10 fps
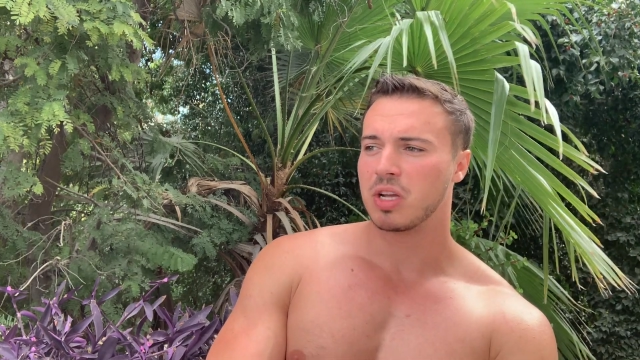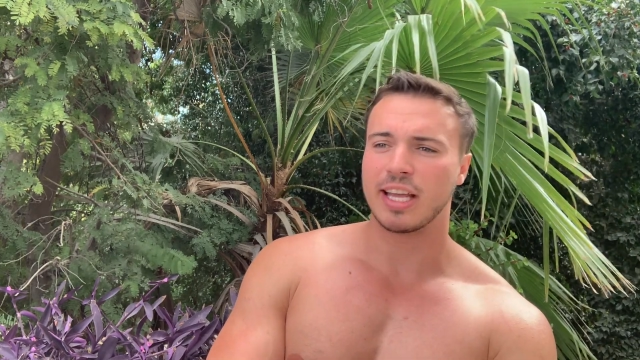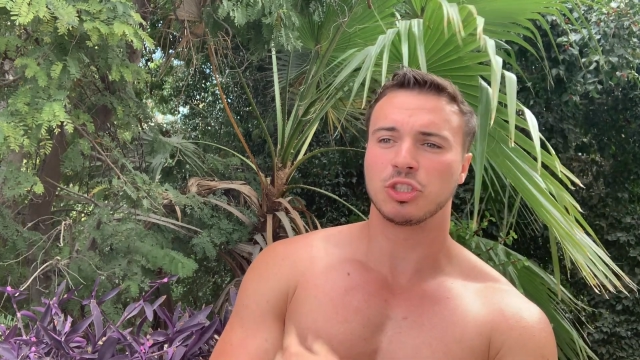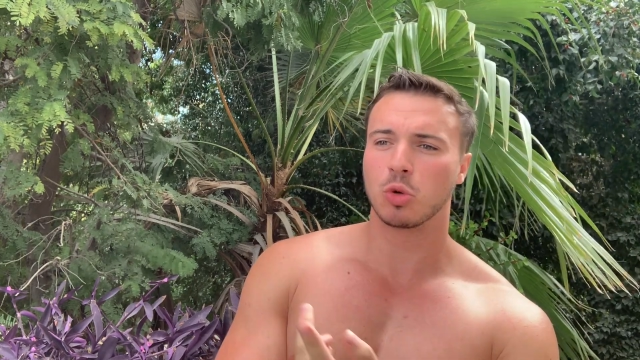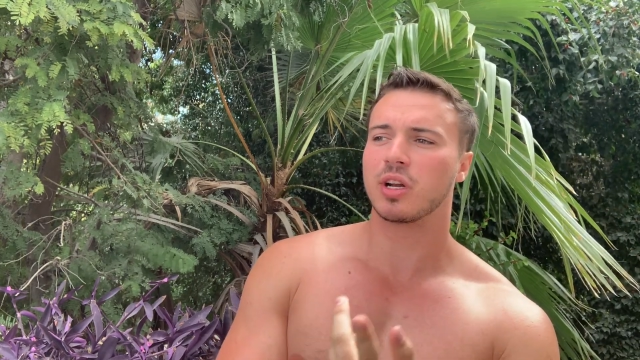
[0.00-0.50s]

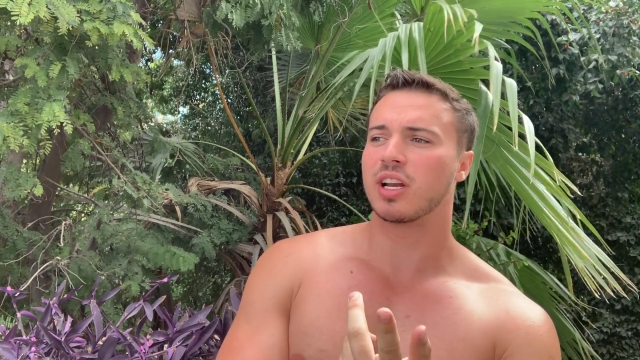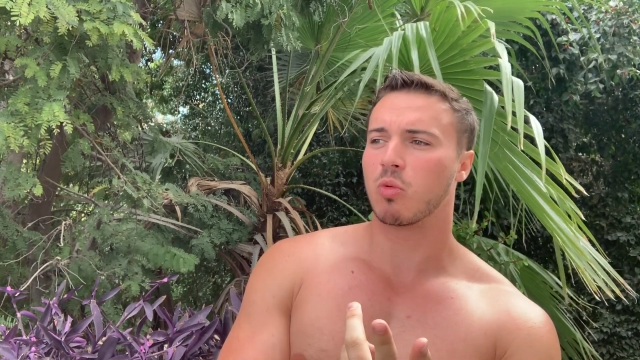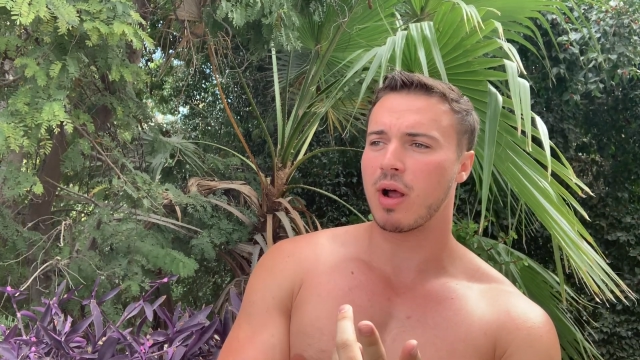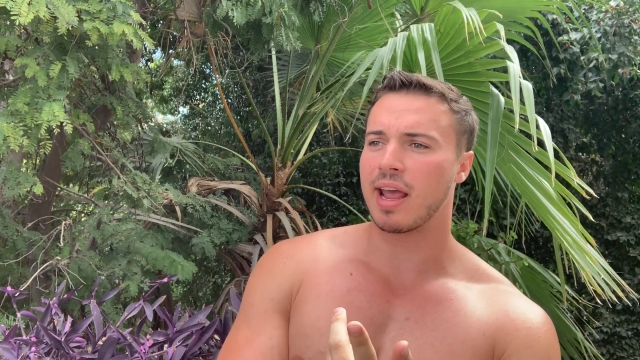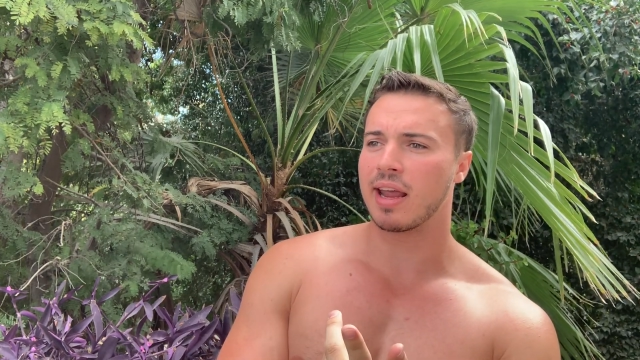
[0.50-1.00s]
And do it in a
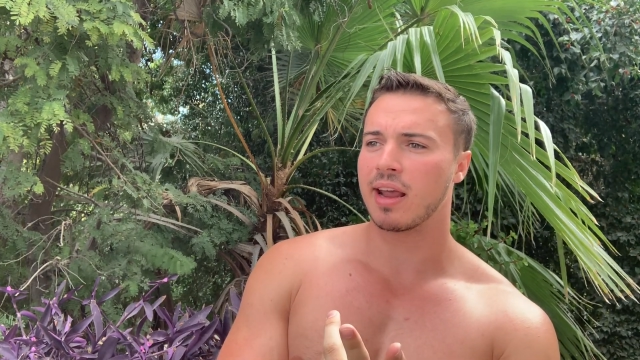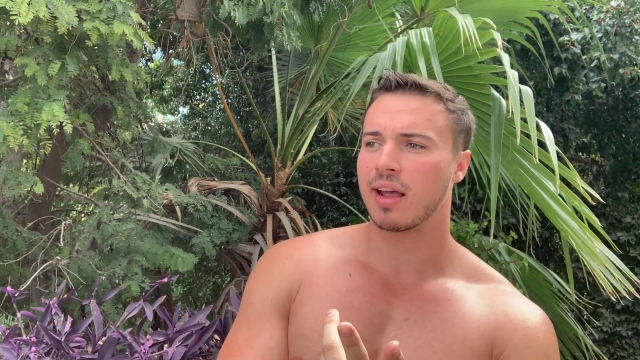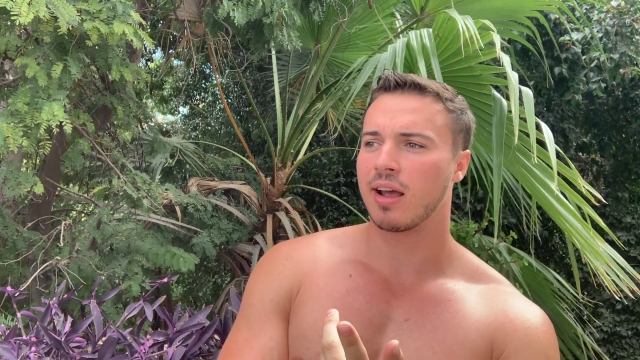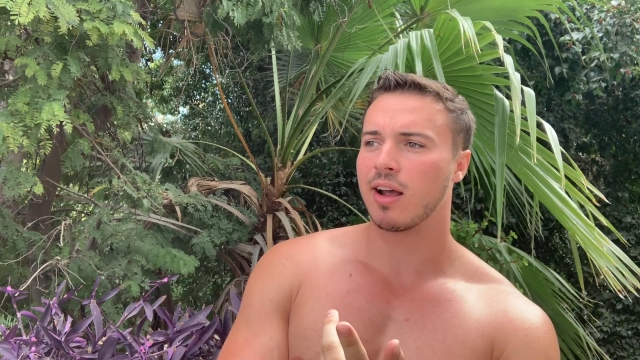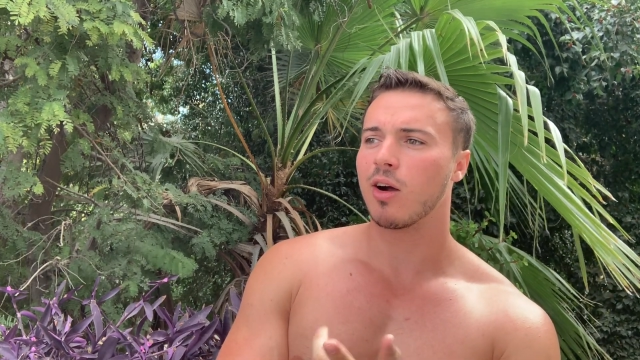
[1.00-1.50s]
way
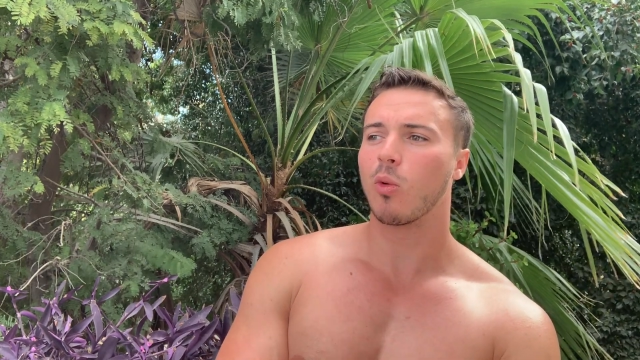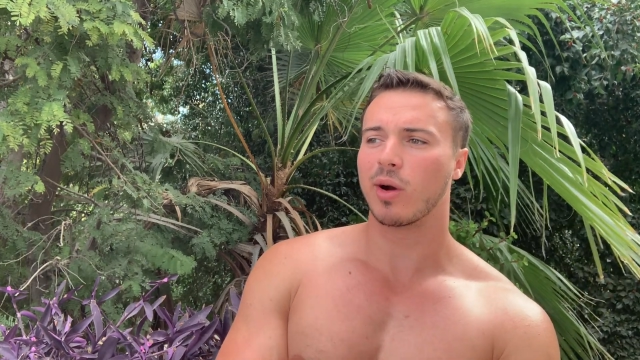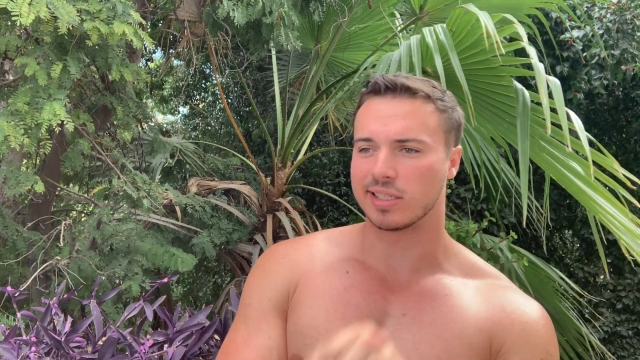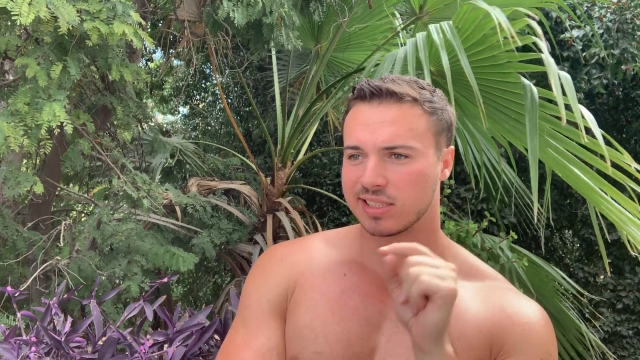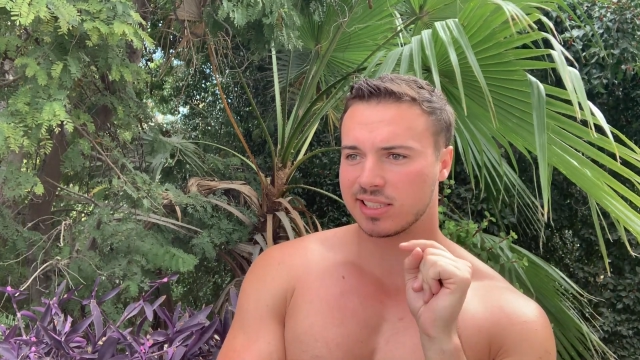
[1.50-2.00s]

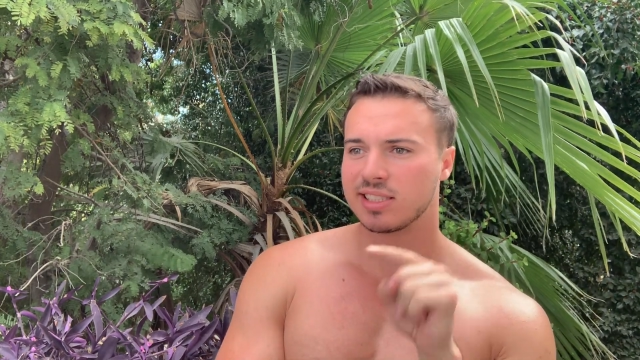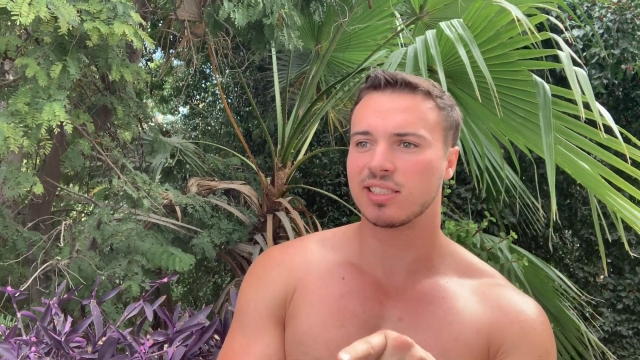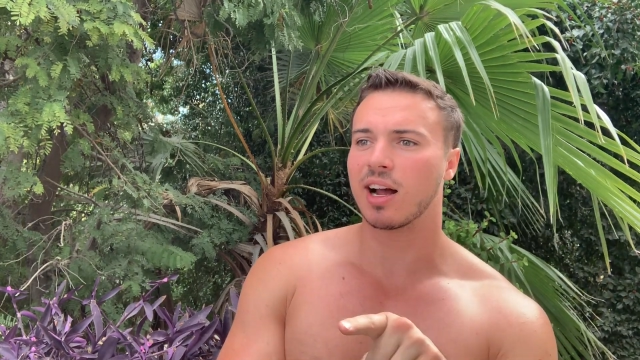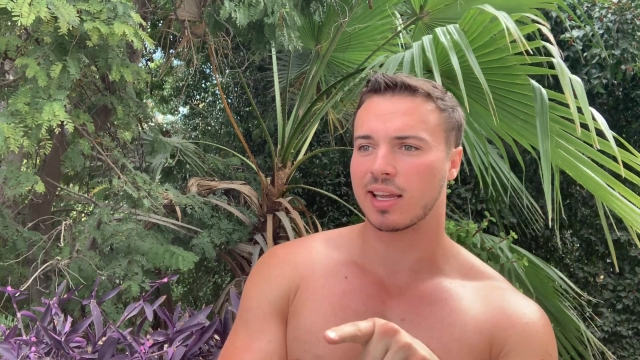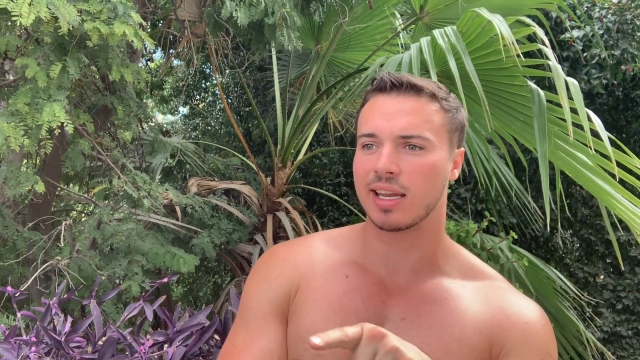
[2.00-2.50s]
where it's
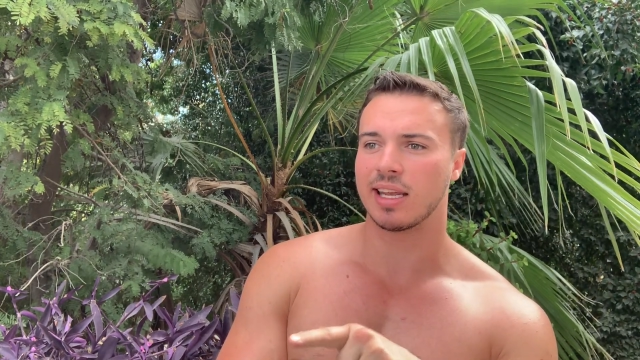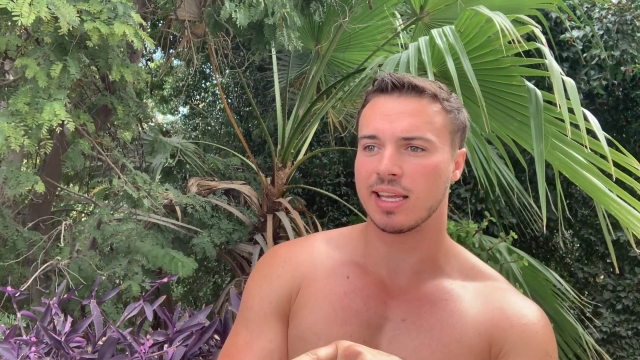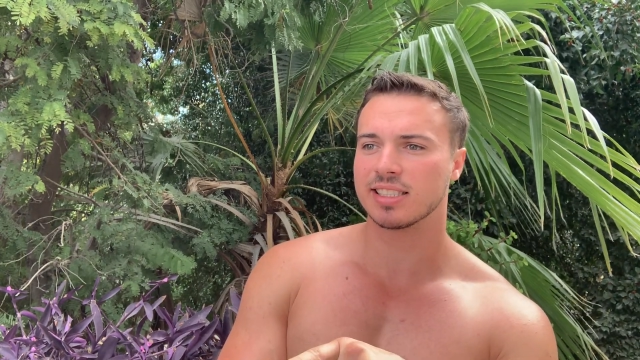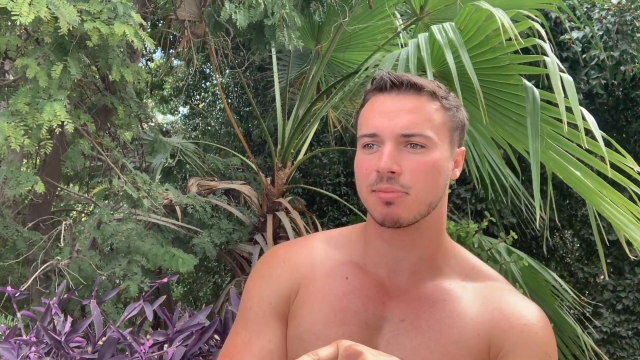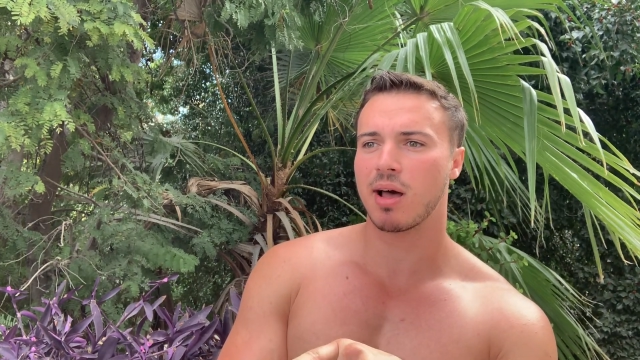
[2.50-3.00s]
stuck in
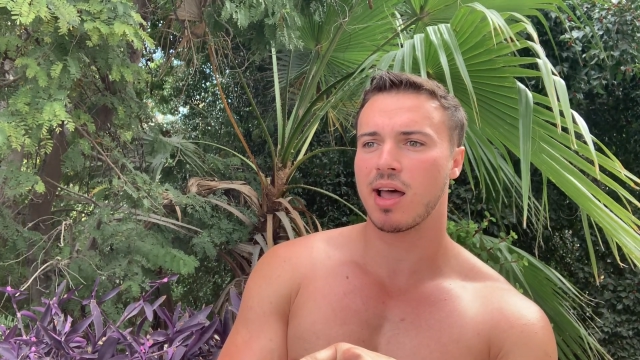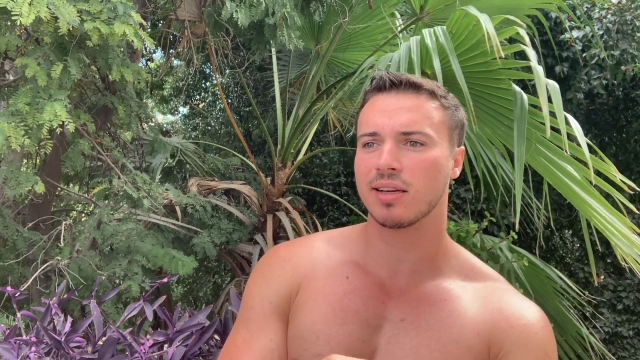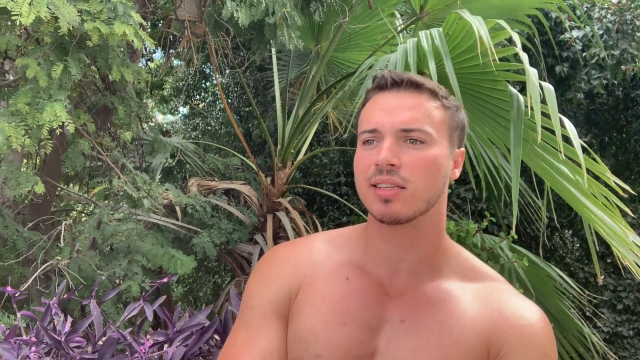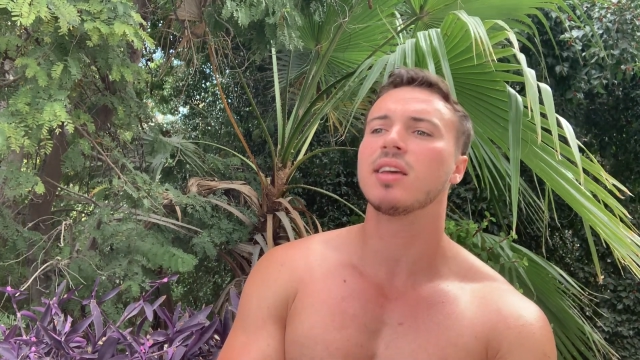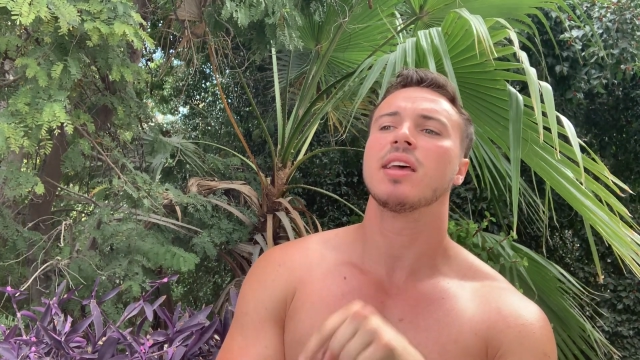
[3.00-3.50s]
his mind